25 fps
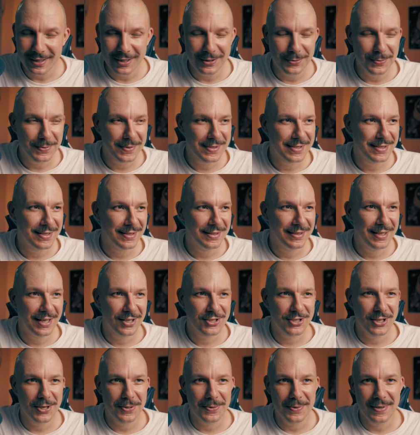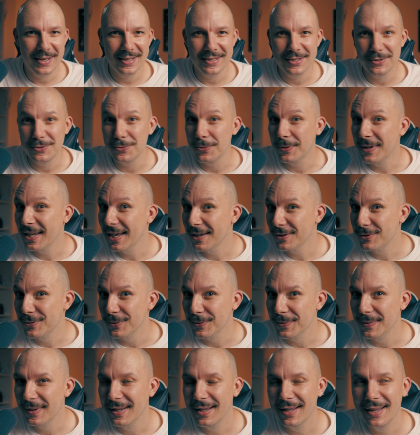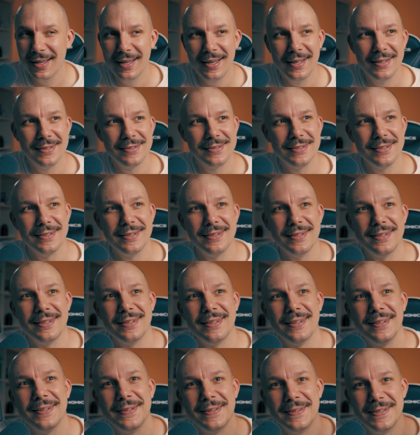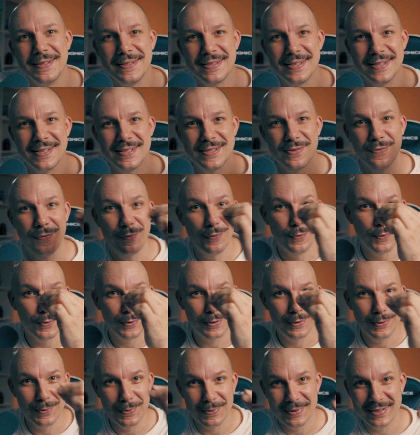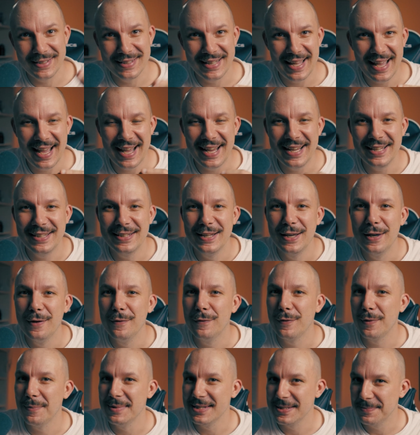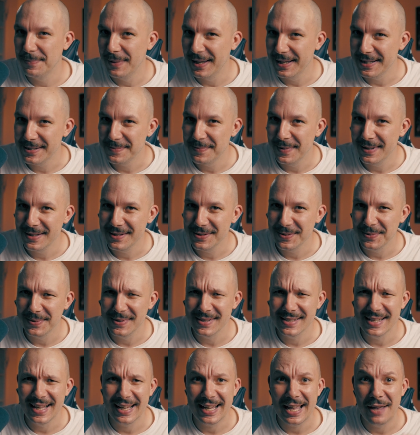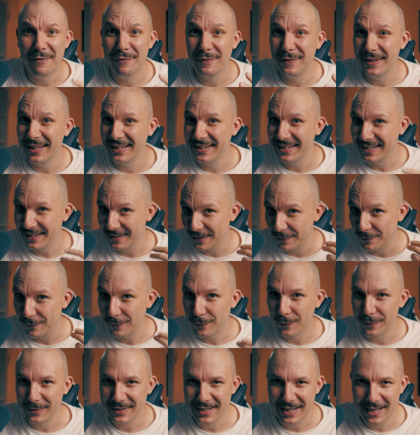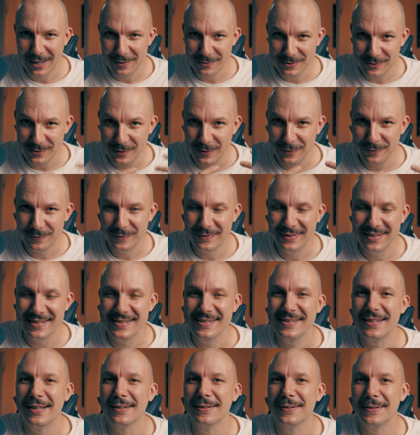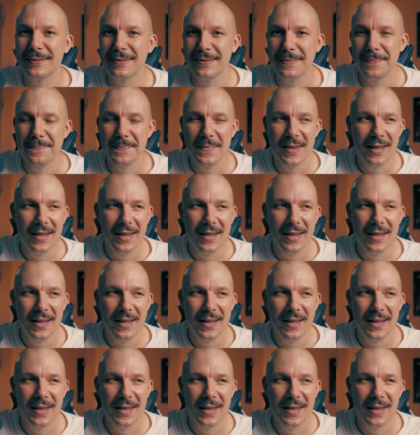It was the Dasha related to Ketu, and this is 4th Lord in 8 from its placement, so it's like afflicting the 4th house of the standard